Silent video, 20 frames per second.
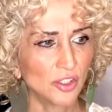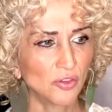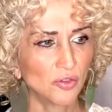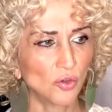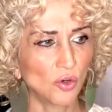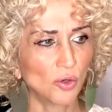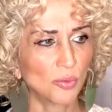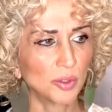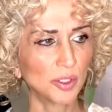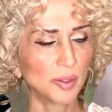
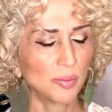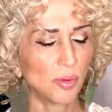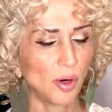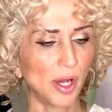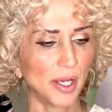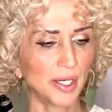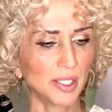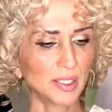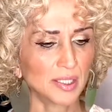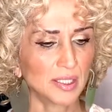Normally
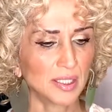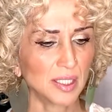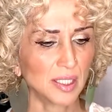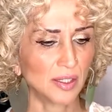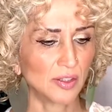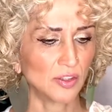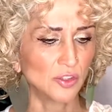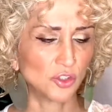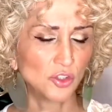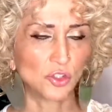products
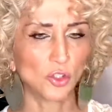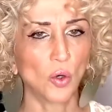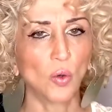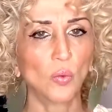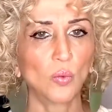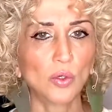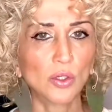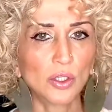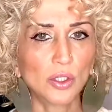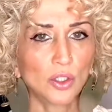either don't
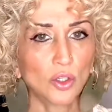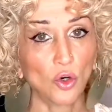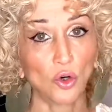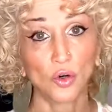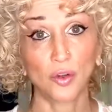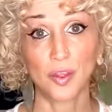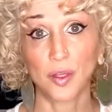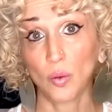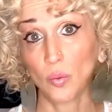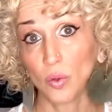work or
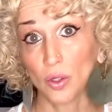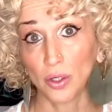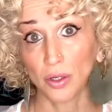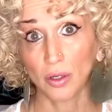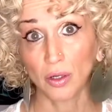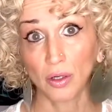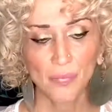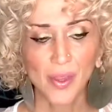they work.